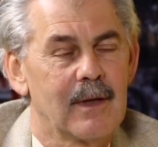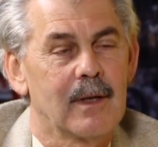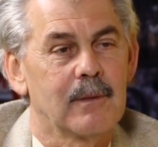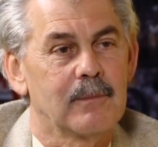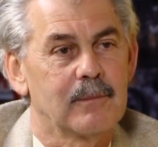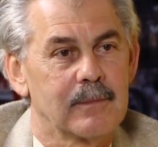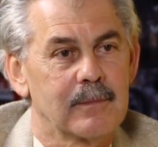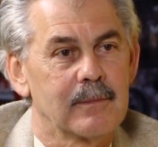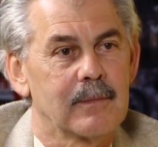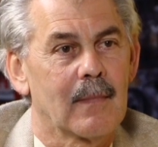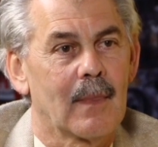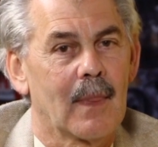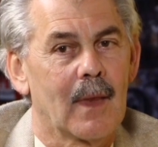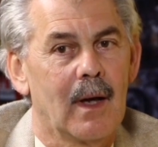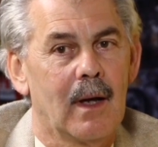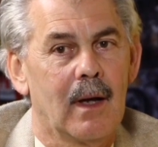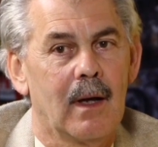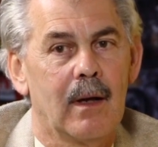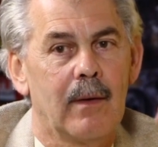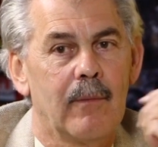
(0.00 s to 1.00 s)
Yeah.
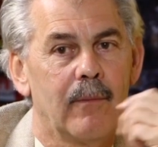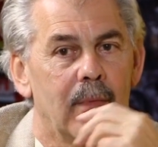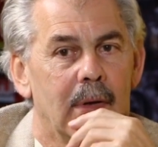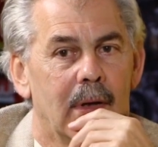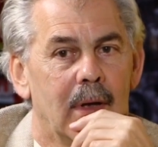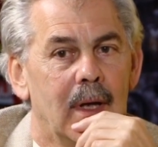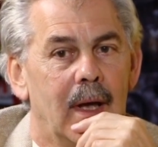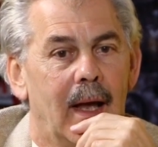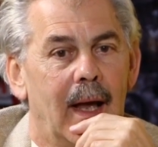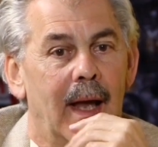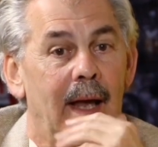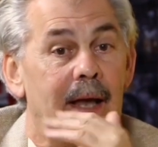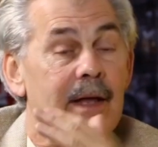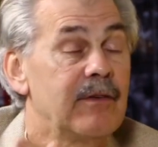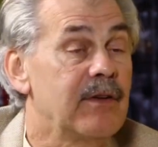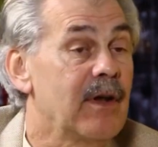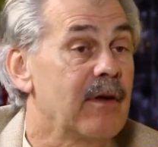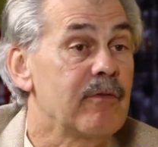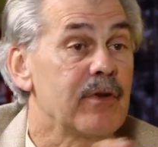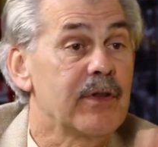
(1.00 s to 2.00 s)

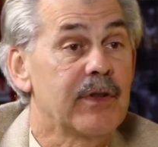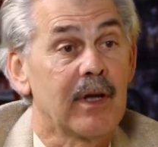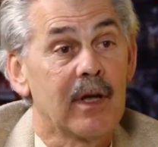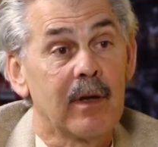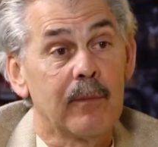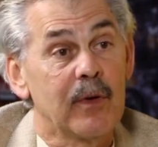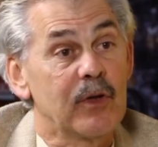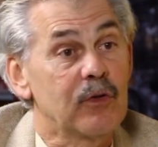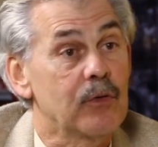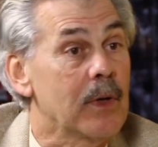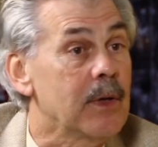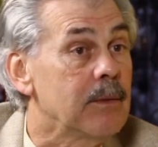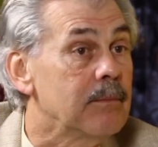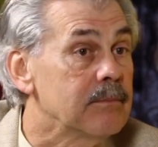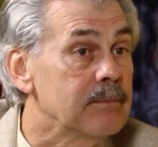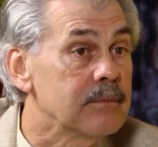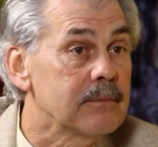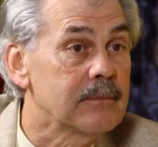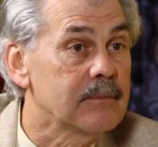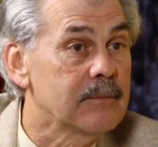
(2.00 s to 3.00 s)
And everything in between.
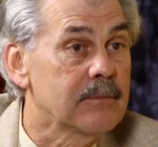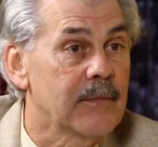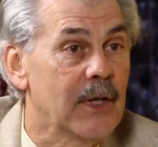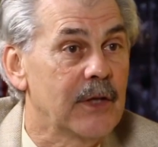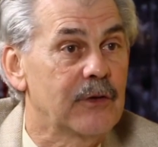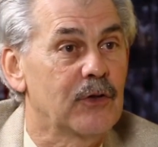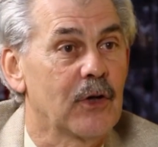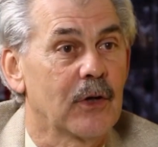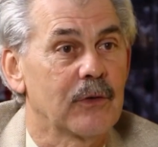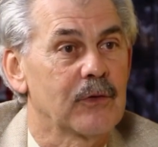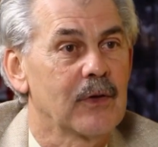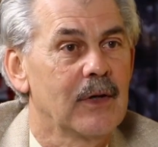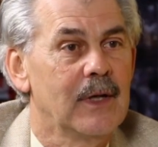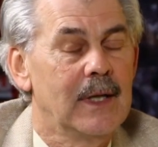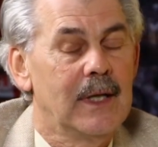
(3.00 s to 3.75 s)
It's not,